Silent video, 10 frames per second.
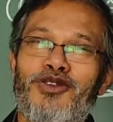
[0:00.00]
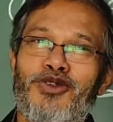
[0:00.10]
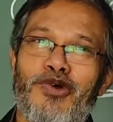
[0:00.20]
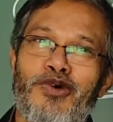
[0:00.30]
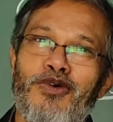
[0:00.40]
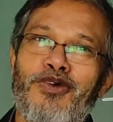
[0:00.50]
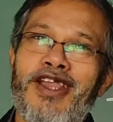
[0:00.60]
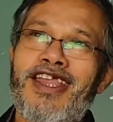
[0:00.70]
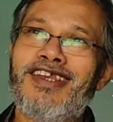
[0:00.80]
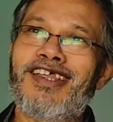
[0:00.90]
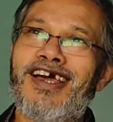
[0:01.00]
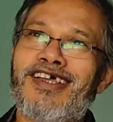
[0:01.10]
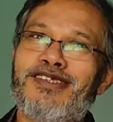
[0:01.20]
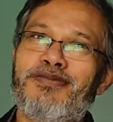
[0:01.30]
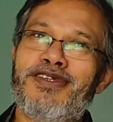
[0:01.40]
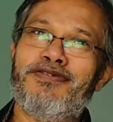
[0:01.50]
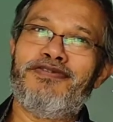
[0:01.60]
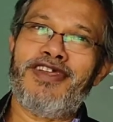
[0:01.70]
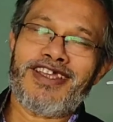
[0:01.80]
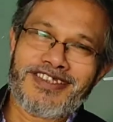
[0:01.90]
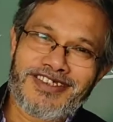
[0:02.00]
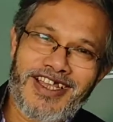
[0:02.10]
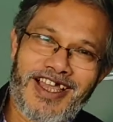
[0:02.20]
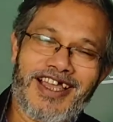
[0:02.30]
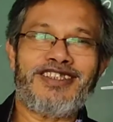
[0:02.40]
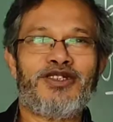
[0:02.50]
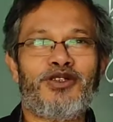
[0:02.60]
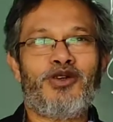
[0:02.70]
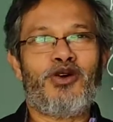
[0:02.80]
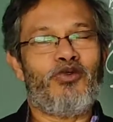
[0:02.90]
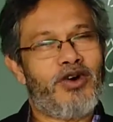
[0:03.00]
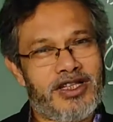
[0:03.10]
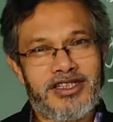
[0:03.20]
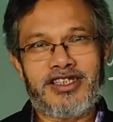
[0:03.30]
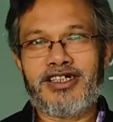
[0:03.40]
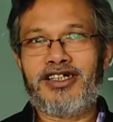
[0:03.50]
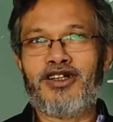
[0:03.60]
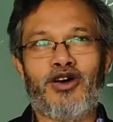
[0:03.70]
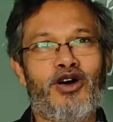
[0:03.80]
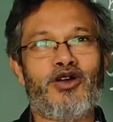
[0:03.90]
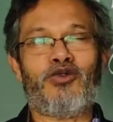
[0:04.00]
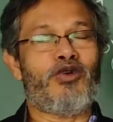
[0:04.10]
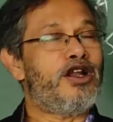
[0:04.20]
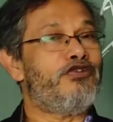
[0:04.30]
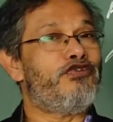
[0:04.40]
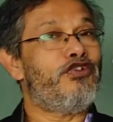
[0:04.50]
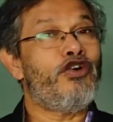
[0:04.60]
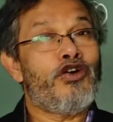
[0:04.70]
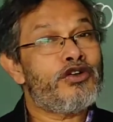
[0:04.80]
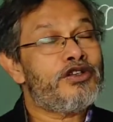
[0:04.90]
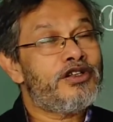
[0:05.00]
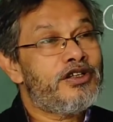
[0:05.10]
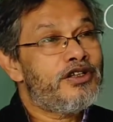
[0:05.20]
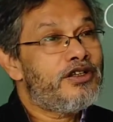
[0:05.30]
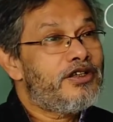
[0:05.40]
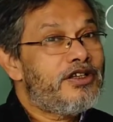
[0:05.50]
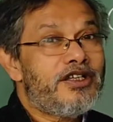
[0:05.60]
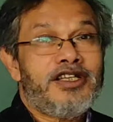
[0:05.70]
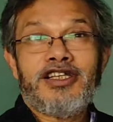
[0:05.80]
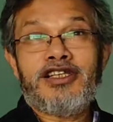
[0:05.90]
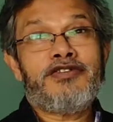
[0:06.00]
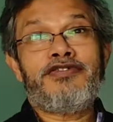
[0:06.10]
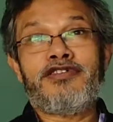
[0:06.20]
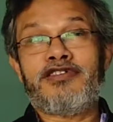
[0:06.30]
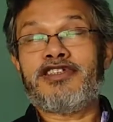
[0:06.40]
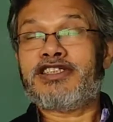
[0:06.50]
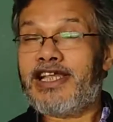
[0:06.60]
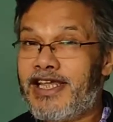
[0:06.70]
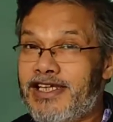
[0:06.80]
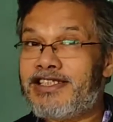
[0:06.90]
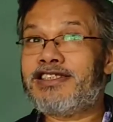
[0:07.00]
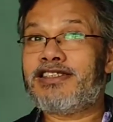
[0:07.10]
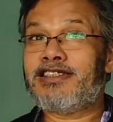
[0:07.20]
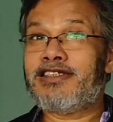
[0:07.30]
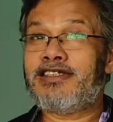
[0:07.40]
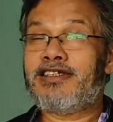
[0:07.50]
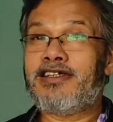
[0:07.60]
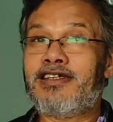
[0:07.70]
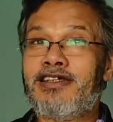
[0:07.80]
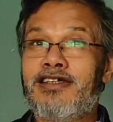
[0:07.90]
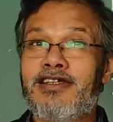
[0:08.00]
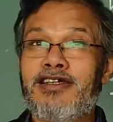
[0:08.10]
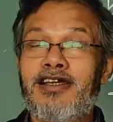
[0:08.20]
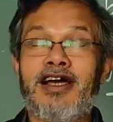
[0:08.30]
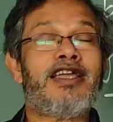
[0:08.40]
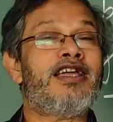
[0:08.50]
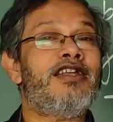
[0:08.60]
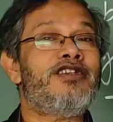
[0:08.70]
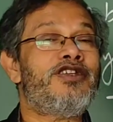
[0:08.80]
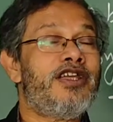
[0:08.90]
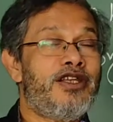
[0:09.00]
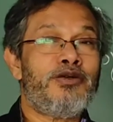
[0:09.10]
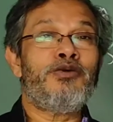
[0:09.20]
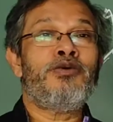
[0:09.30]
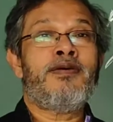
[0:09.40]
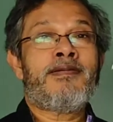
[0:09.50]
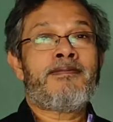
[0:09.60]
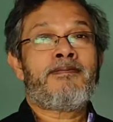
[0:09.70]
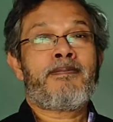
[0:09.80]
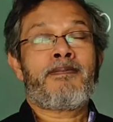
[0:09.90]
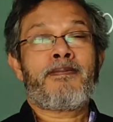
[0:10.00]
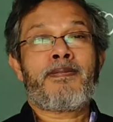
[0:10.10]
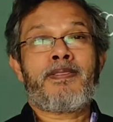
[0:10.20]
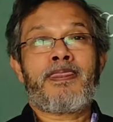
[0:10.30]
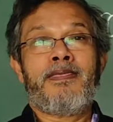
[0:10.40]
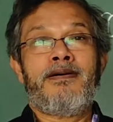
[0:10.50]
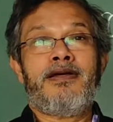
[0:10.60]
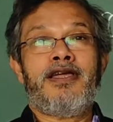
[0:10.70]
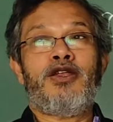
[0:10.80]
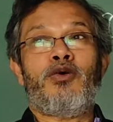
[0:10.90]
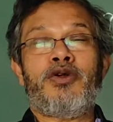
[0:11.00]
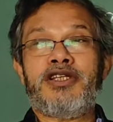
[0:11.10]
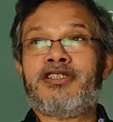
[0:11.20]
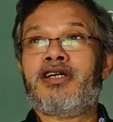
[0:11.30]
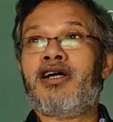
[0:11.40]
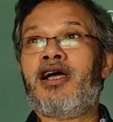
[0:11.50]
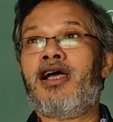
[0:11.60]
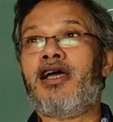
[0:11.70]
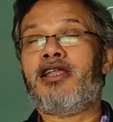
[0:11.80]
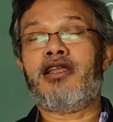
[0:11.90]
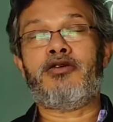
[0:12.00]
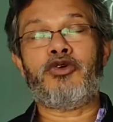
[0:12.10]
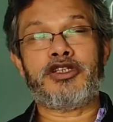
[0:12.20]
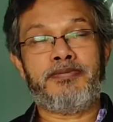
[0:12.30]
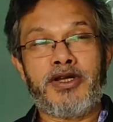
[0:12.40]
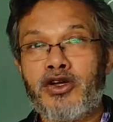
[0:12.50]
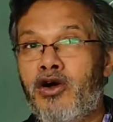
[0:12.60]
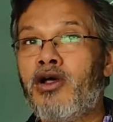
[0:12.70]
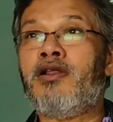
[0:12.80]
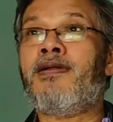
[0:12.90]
Though rent has been fixed as 1/3 or 1/4 in different states, I can tell you in Odisha and in West Bengal,